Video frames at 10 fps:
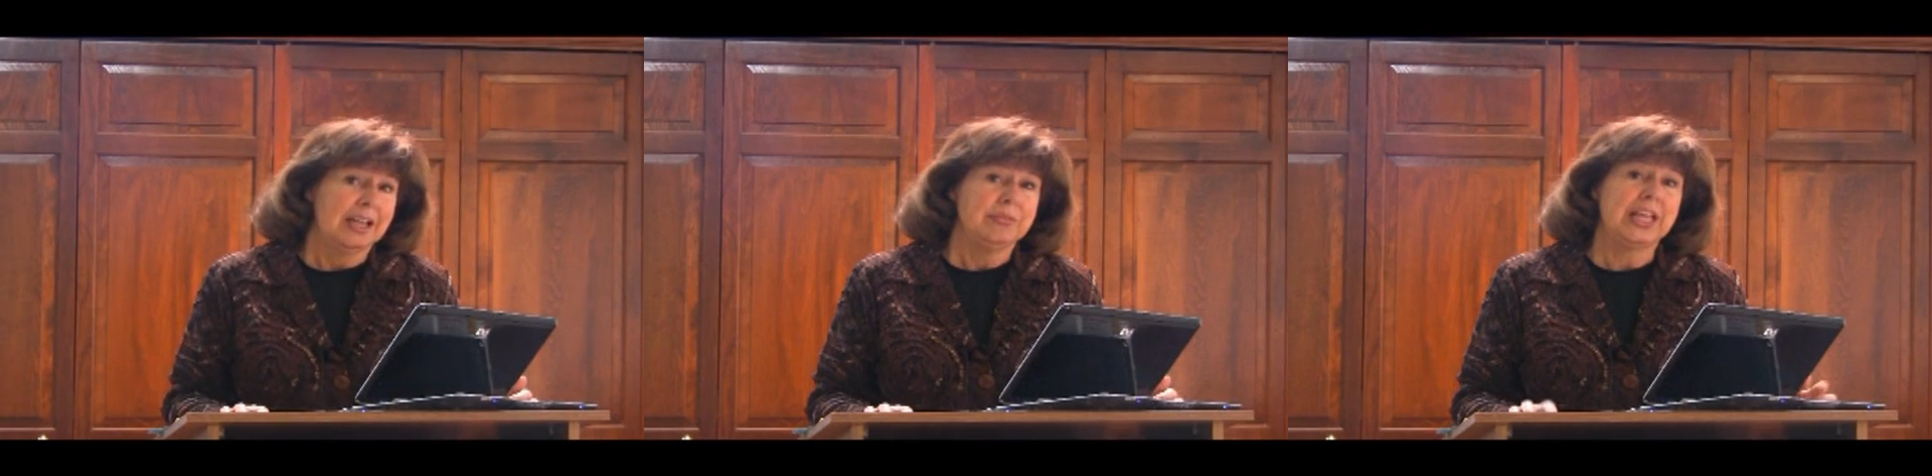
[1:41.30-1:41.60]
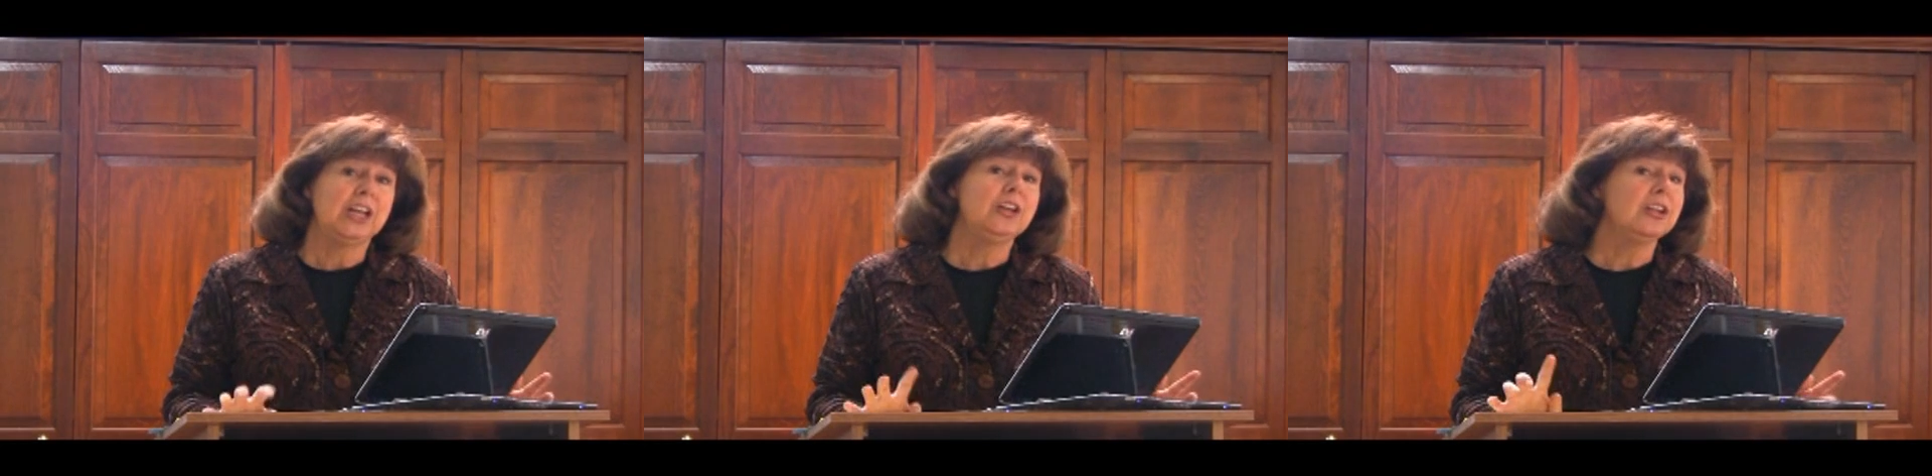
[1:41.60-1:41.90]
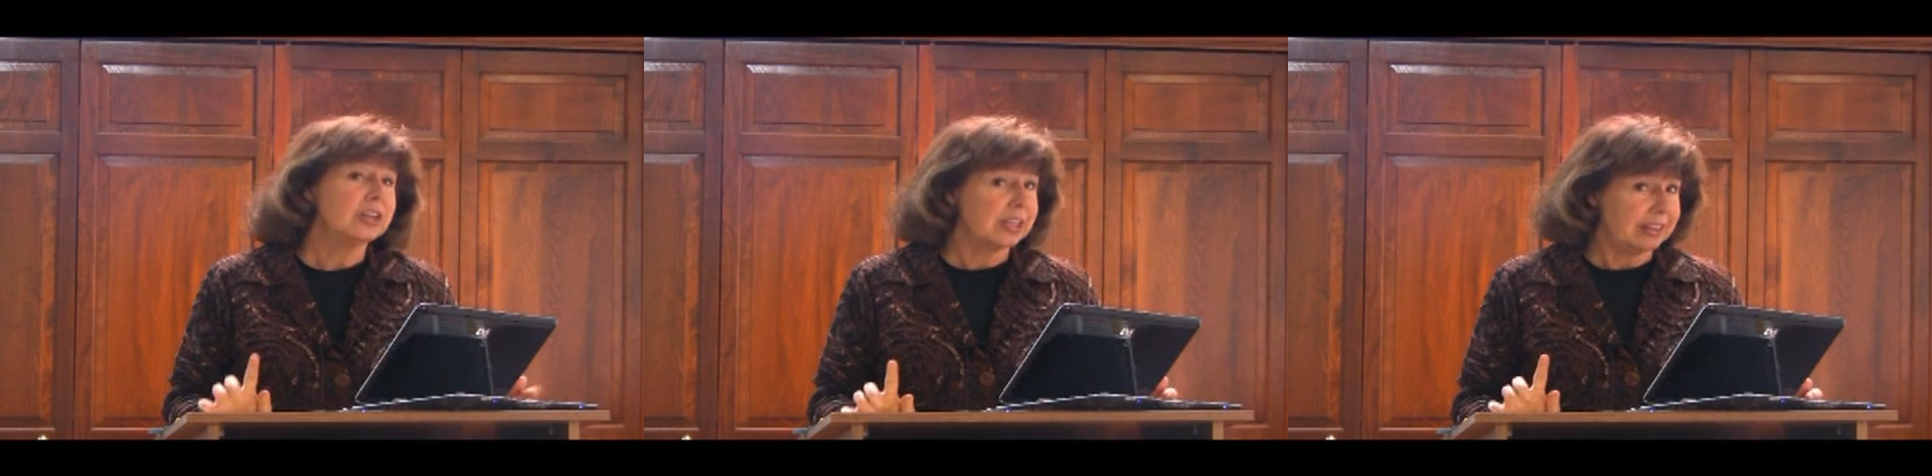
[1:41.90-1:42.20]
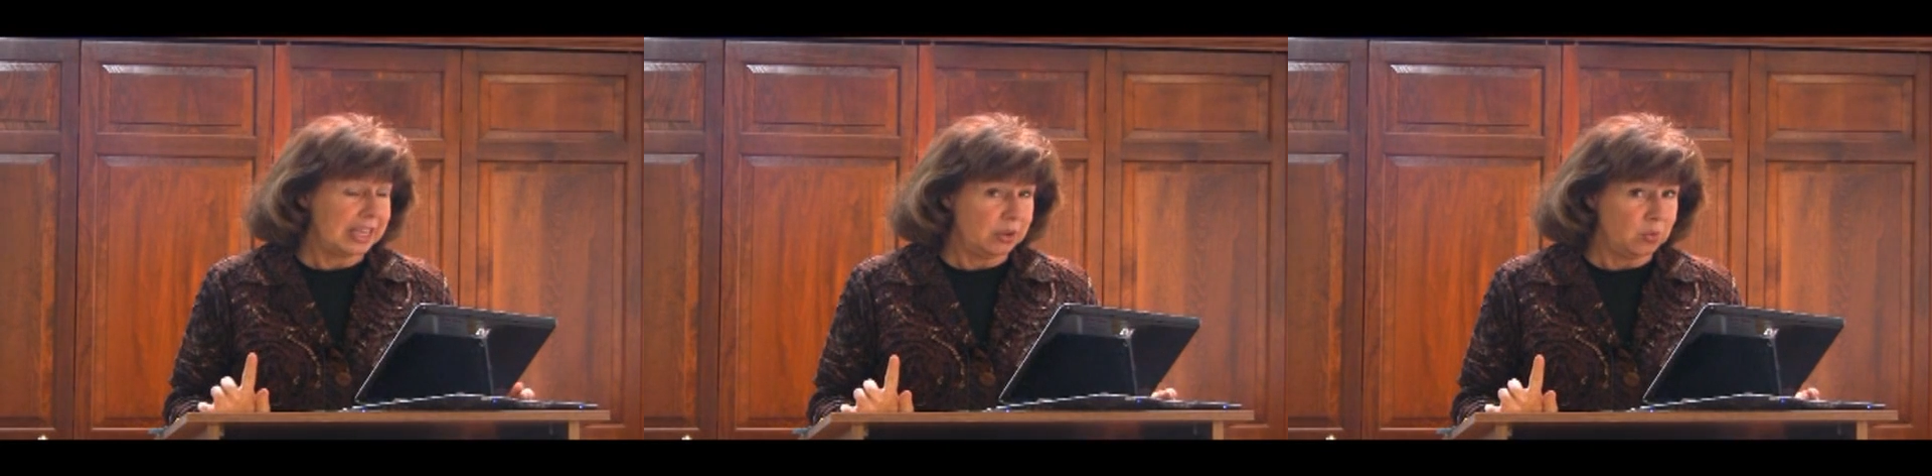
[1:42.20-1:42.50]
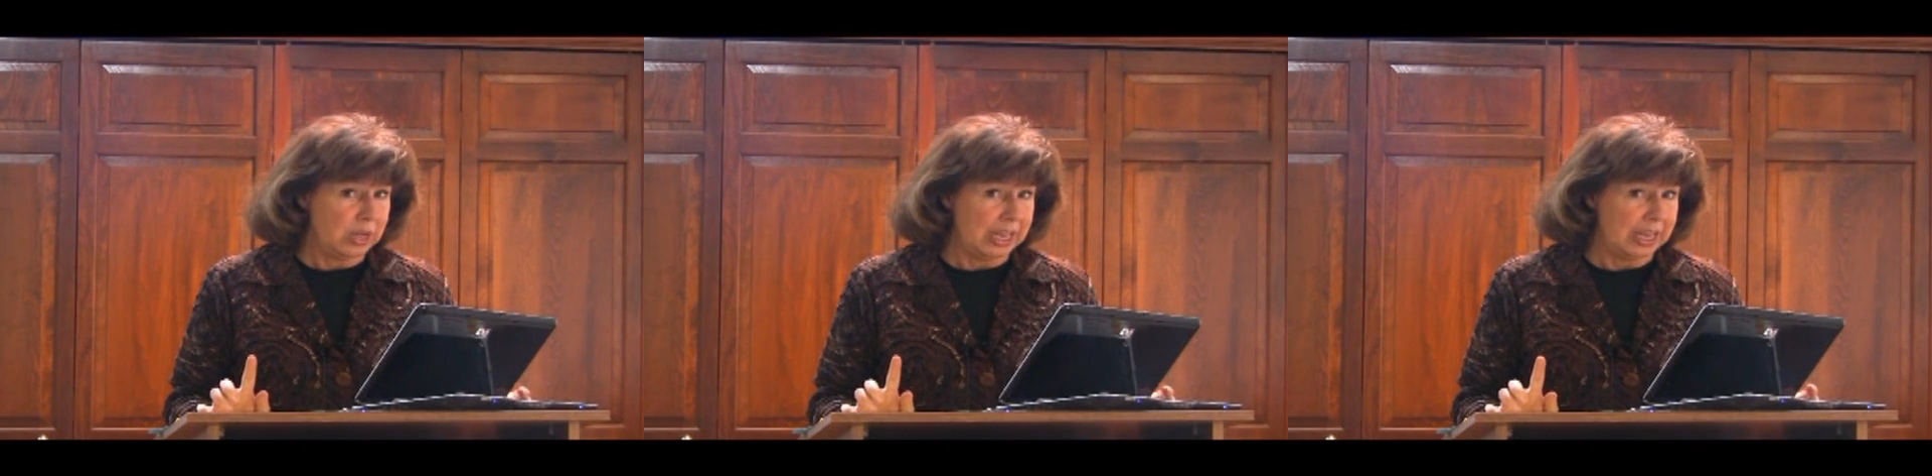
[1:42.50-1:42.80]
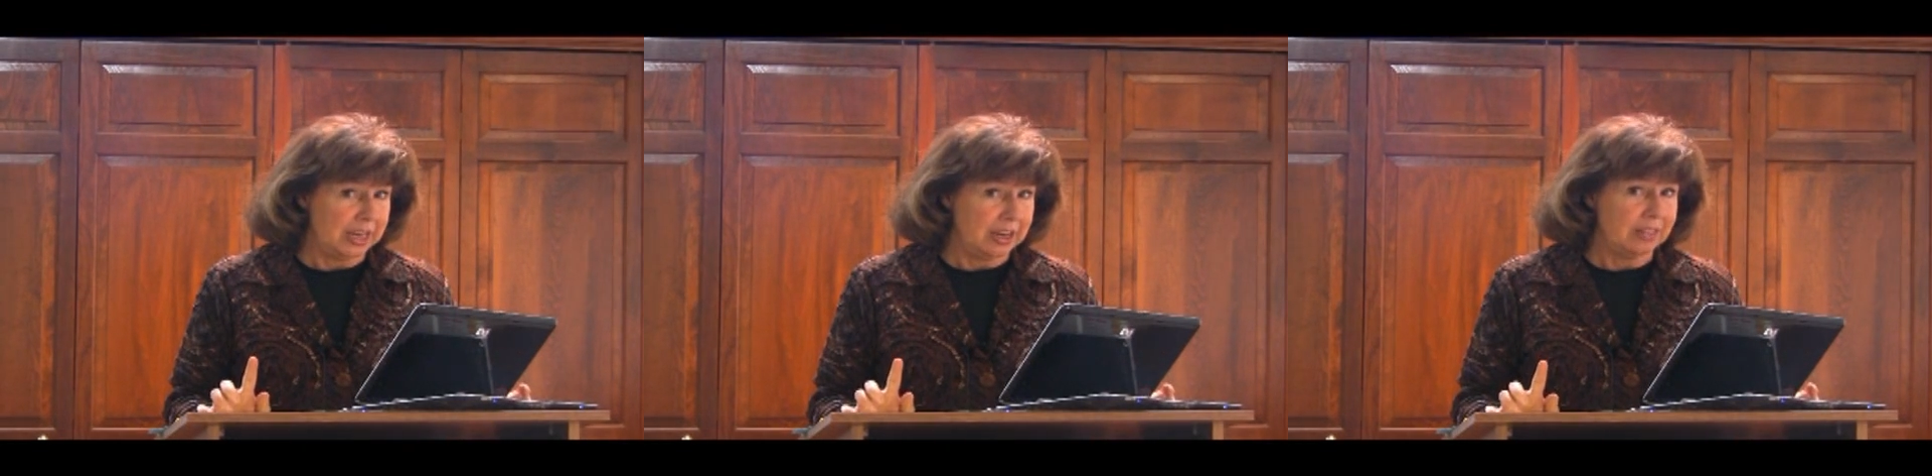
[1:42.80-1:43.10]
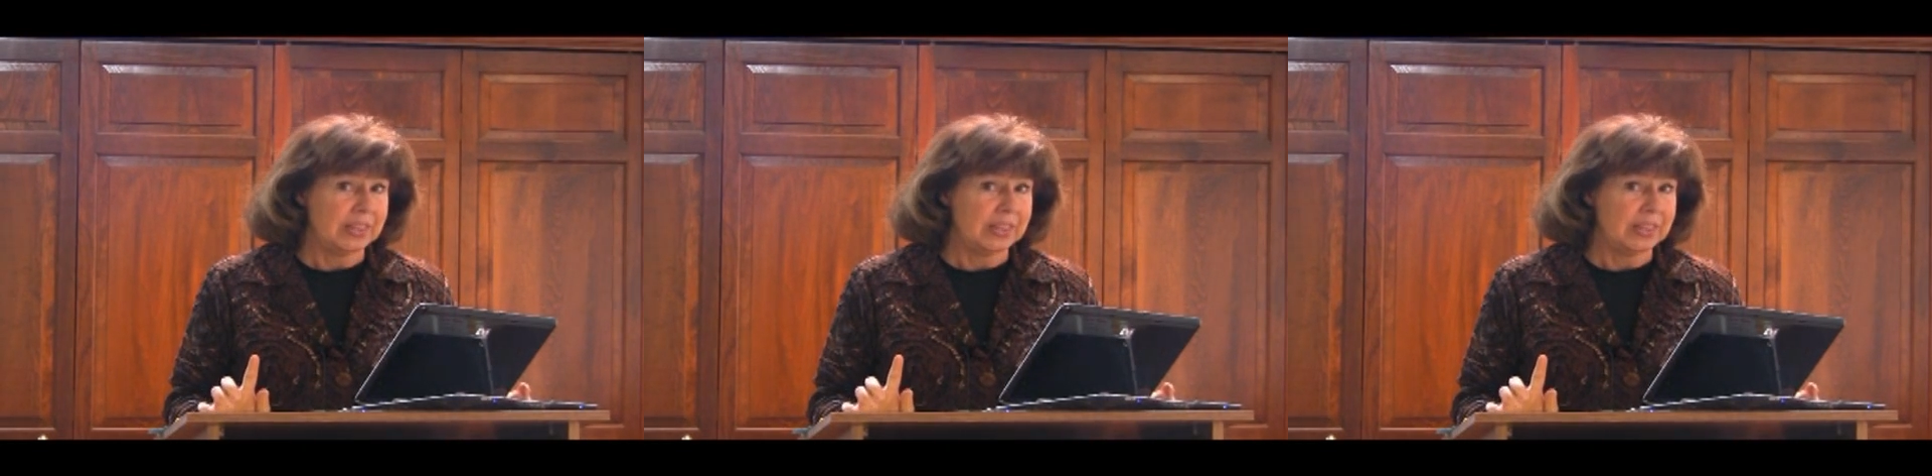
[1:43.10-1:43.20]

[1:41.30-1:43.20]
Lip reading: They look that way.